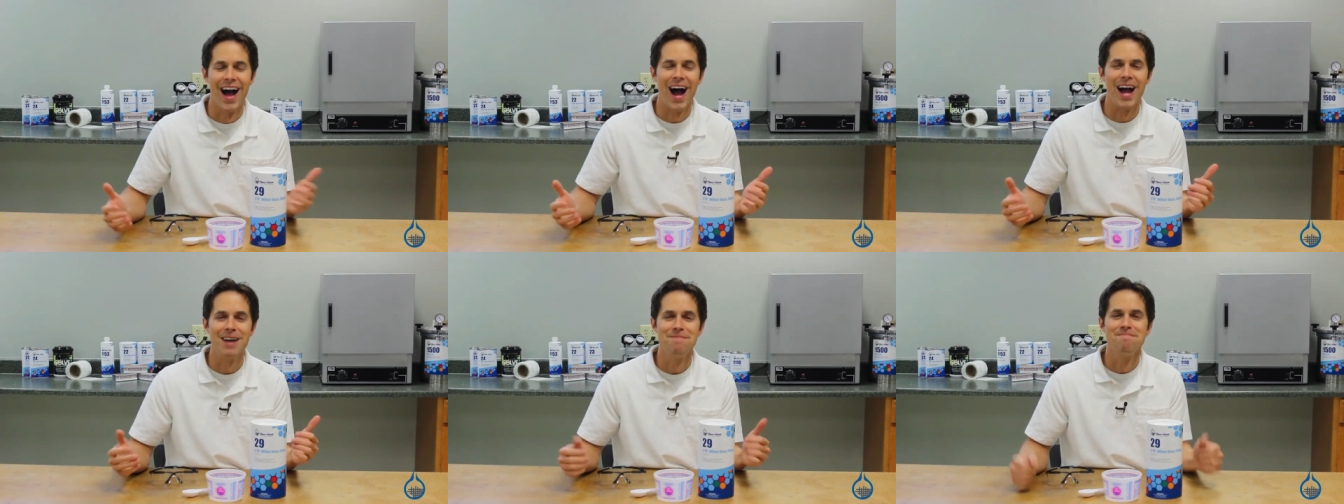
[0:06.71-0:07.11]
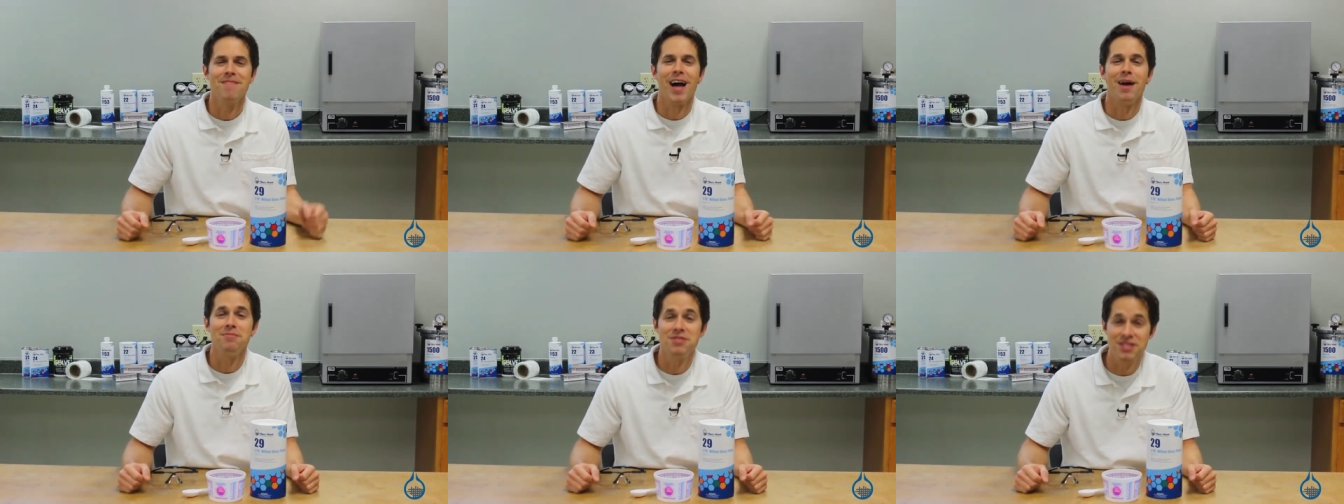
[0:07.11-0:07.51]
Hi,
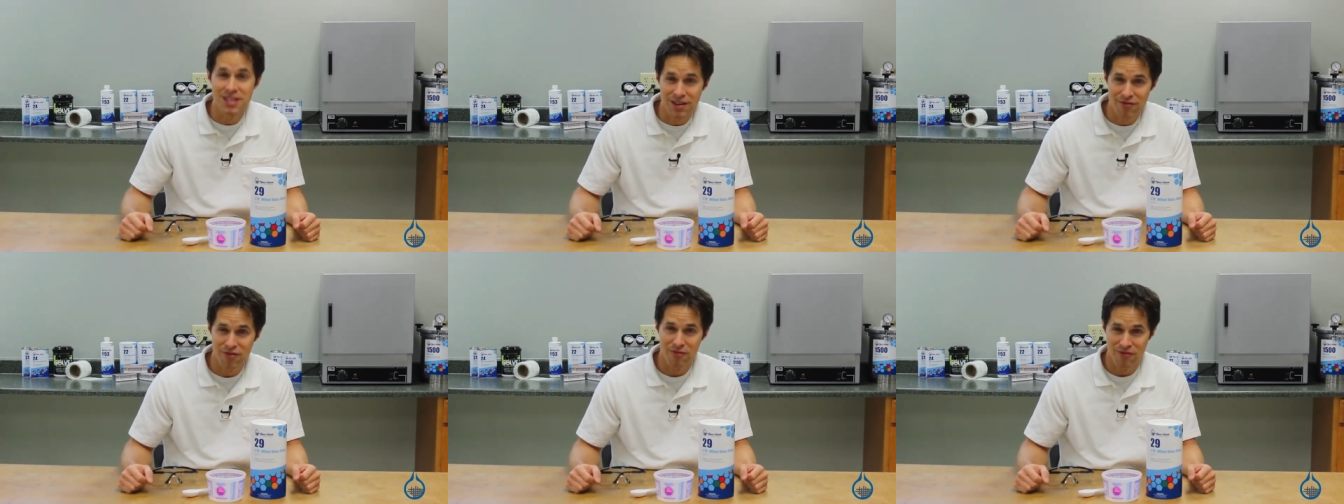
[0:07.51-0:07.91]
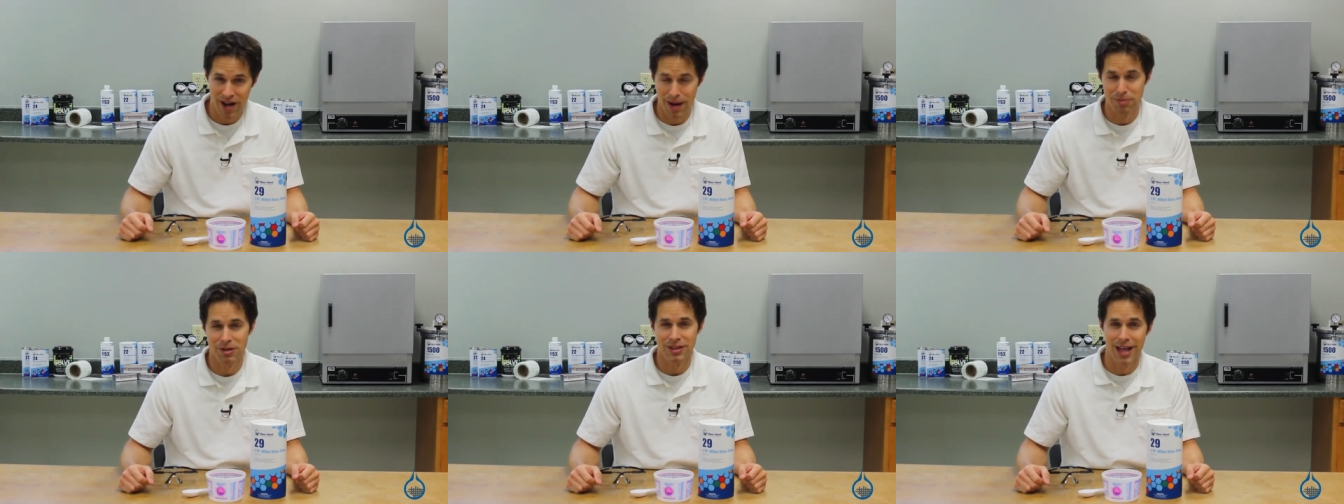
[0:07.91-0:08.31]
I'm Steve from
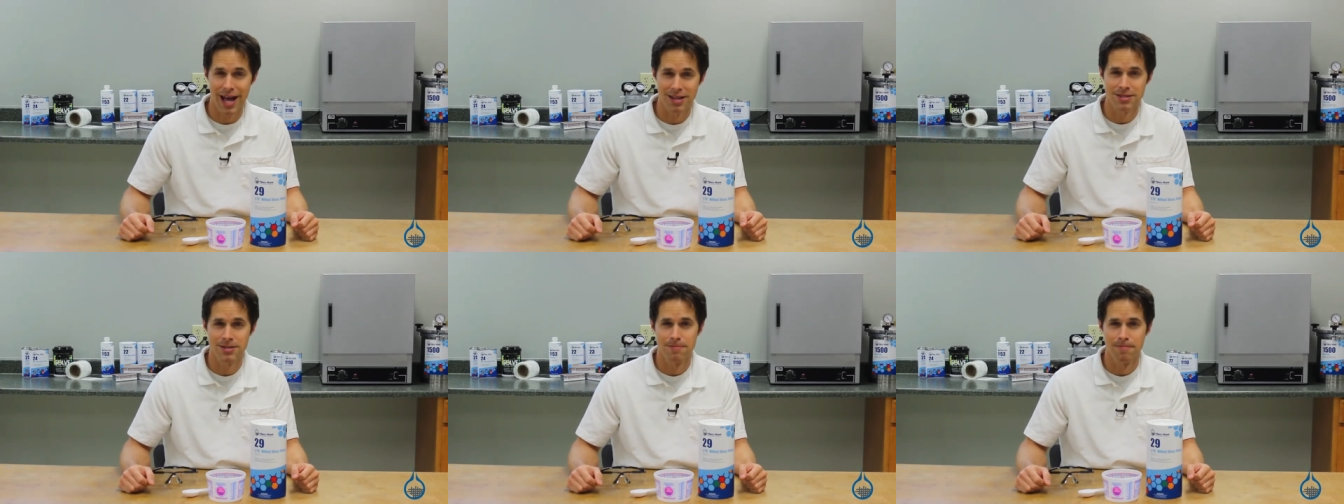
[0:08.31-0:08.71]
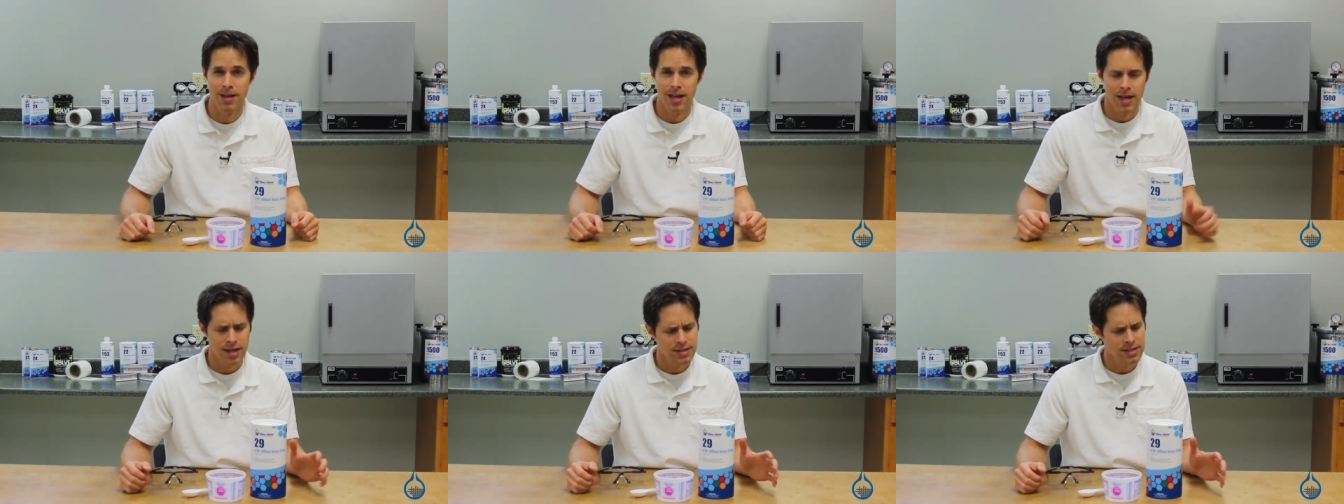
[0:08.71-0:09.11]
Fibre Glast.
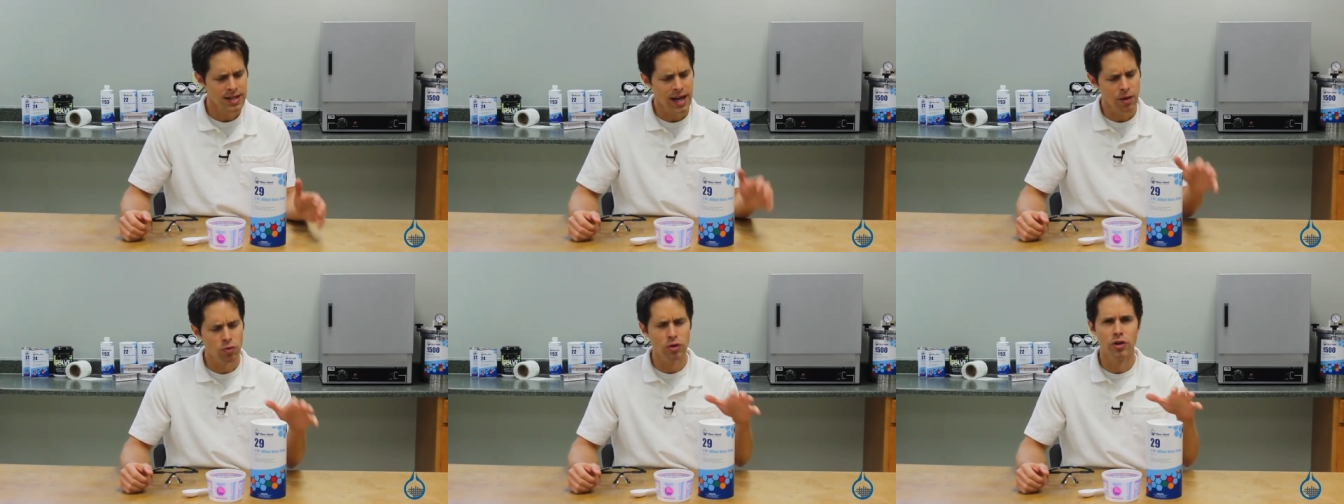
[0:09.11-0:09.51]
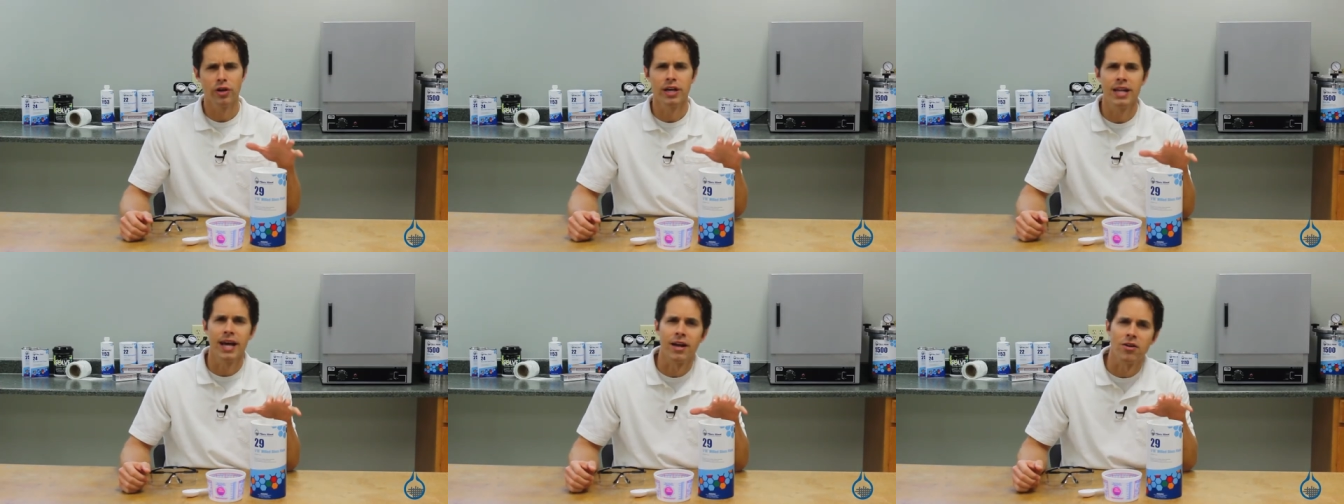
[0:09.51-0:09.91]
Today we're
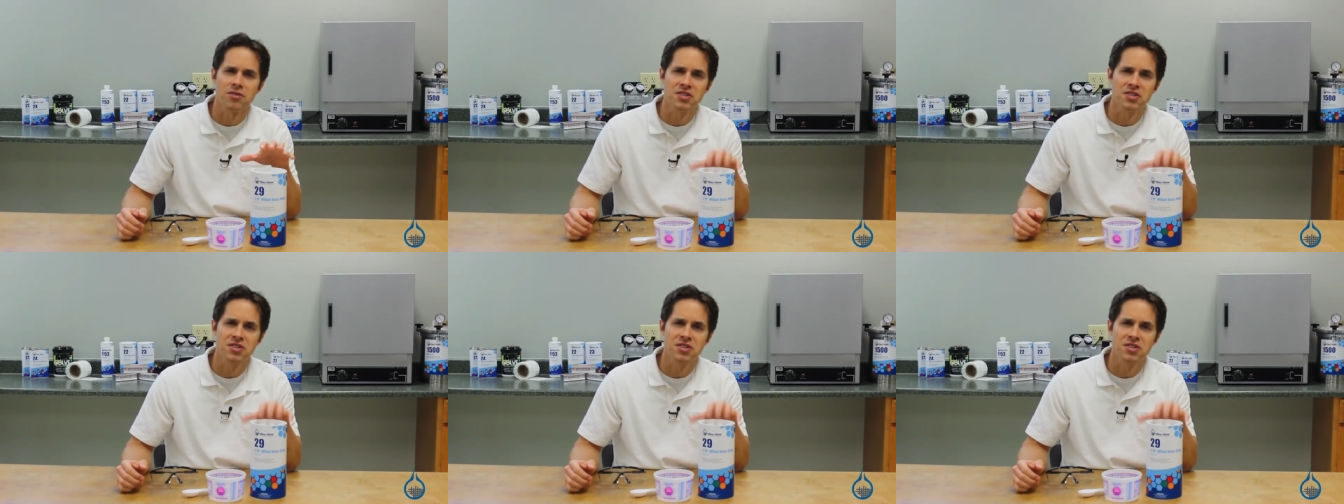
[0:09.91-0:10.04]
looking at our